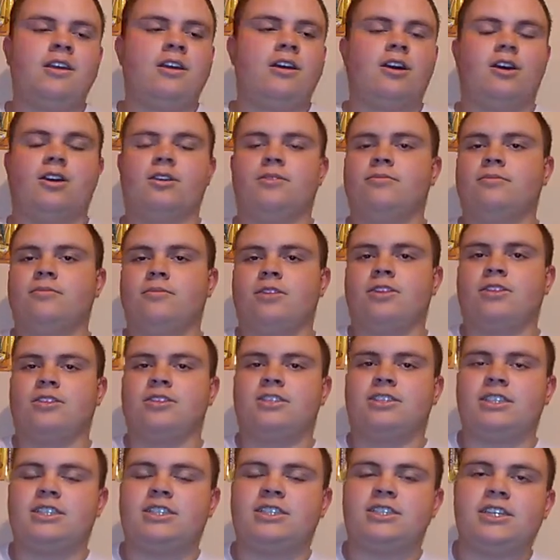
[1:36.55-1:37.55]
The
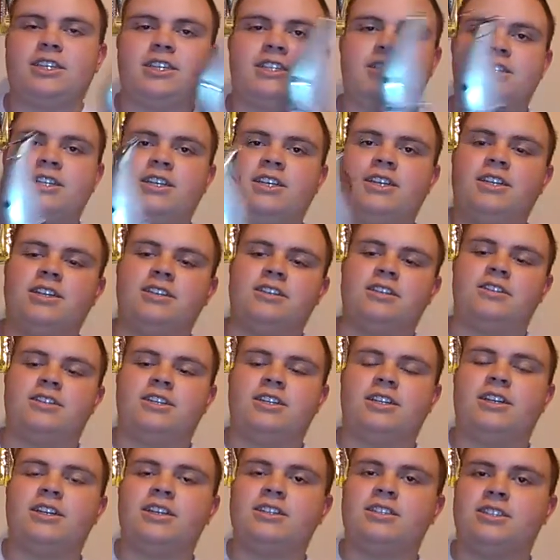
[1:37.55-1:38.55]
6XD and the
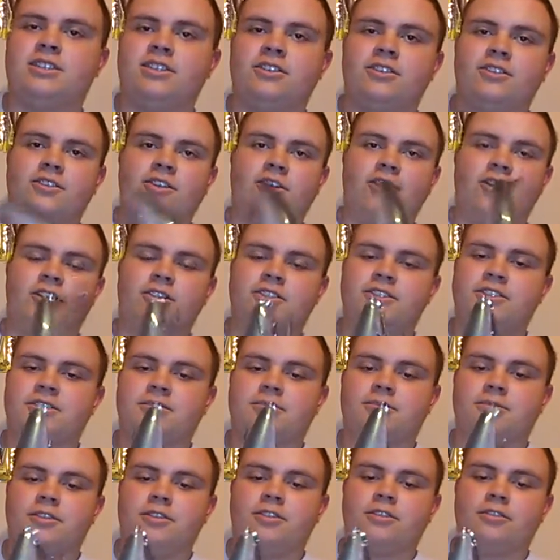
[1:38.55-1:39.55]
10XD are
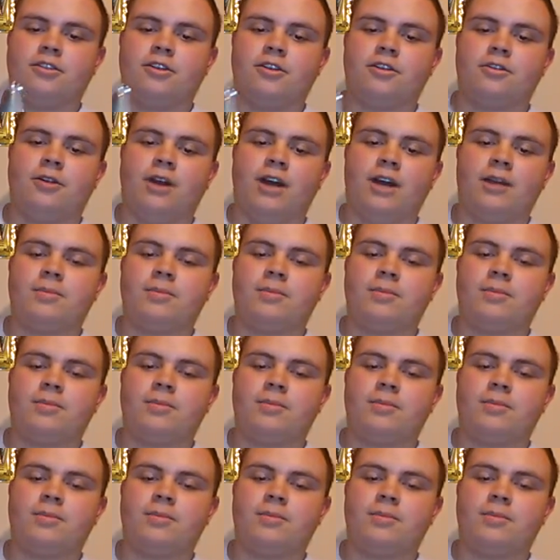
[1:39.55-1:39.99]
awesome to throw.